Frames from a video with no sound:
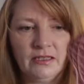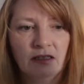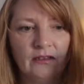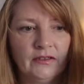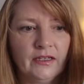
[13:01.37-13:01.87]

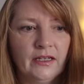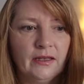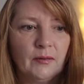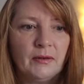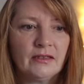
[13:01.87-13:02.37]
yarn
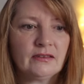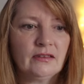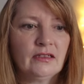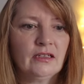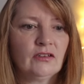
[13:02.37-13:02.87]
and the
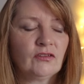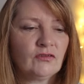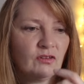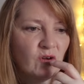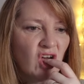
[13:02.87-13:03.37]
pattern is
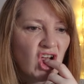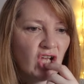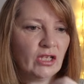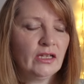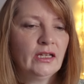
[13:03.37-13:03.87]
for
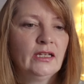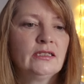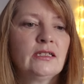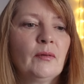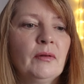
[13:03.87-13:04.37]

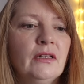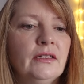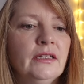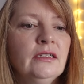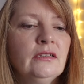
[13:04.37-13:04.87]
double
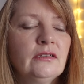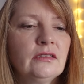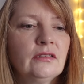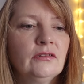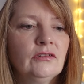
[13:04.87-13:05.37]

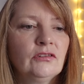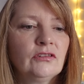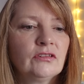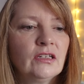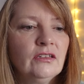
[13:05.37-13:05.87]
knit,
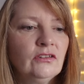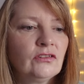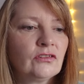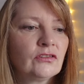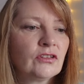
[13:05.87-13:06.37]
she says,
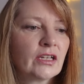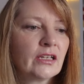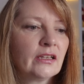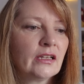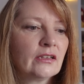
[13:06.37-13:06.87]
just
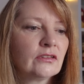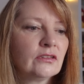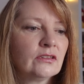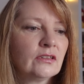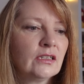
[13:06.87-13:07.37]
checking that as
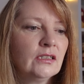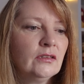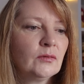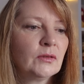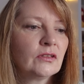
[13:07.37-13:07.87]
she's saying
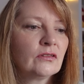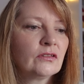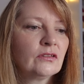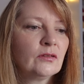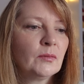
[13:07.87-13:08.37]
it to make sure
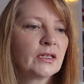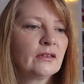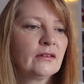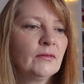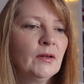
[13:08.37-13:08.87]
she's not
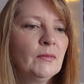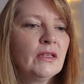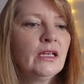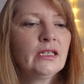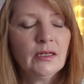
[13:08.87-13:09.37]
making stuff up.
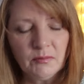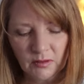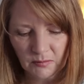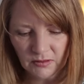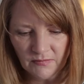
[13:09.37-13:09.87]
Yep,
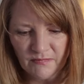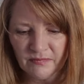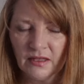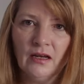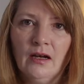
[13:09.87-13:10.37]
double knit.
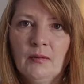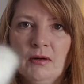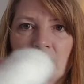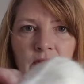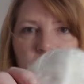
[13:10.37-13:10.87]
I'm
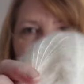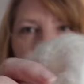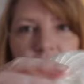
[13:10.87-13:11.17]
holding it